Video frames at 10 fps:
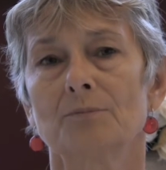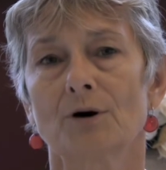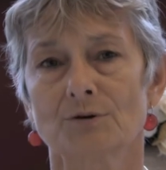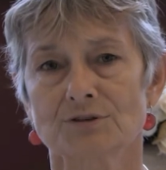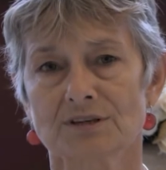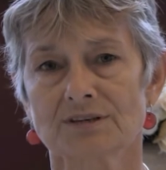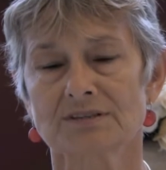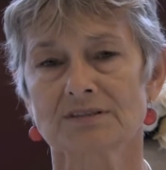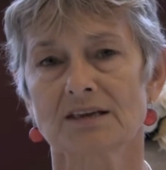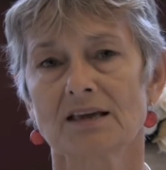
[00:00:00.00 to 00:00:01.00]

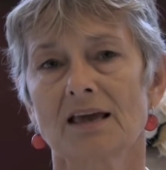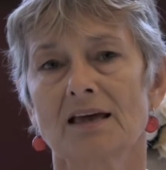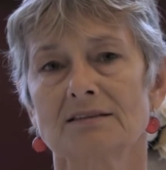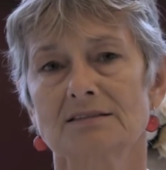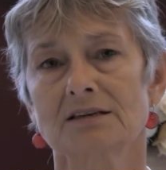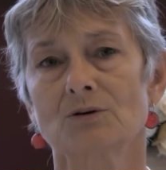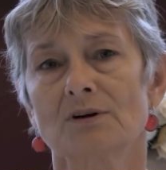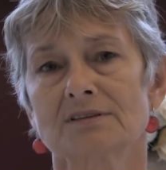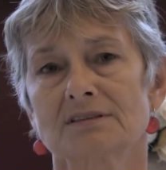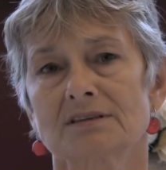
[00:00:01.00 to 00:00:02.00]
poses and
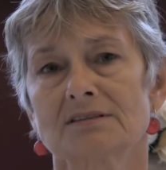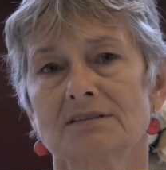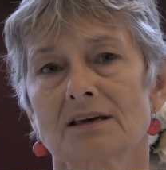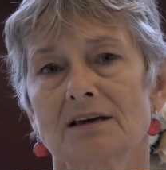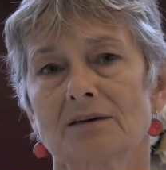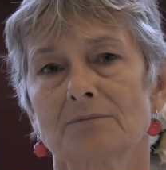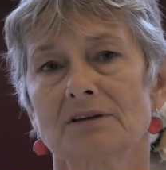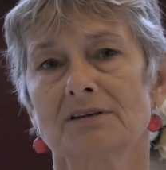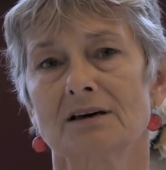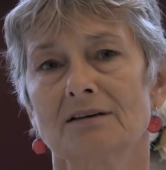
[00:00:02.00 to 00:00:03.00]
sequences that can
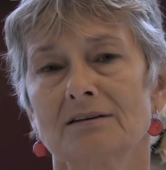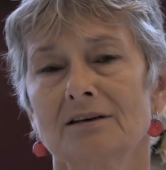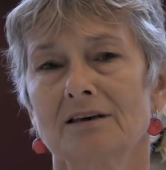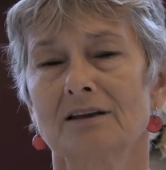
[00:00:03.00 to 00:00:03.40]
be done.